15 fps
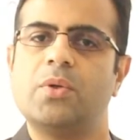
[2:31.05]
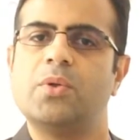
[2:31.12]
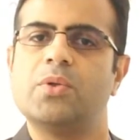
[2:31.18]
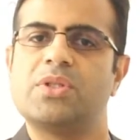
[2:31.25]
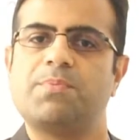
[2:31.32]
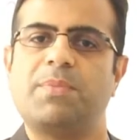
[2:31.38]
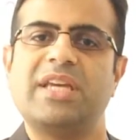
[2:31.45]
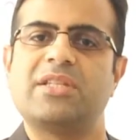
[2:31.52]

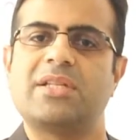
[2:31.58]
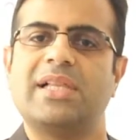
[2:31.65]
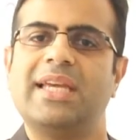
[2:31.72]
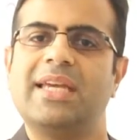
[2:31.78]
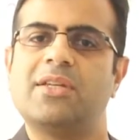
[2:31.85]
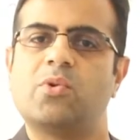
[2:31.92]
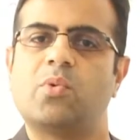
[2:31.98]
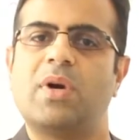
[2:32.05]
who's
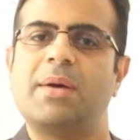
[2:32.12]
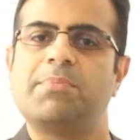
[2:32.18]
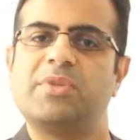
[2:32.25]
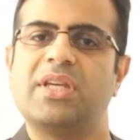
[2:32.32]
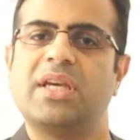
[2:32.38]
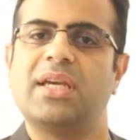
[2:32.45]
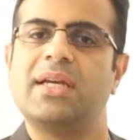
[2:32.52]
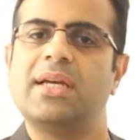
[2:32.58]
basically
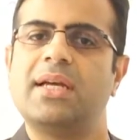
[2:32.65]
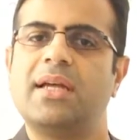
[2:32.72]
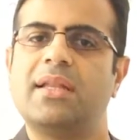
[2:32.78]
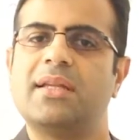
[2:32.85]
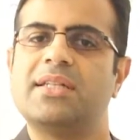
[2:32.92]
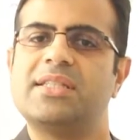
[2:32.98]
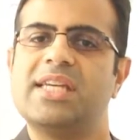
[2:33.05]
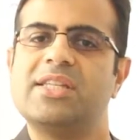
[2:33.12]
interrupting
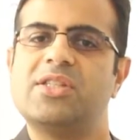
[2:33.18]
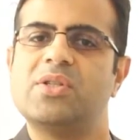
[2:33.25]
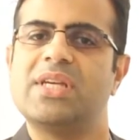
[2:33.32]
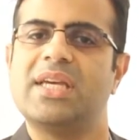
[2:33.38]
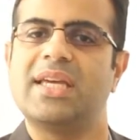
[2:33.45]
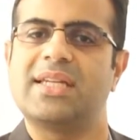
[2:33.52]
their day-to-day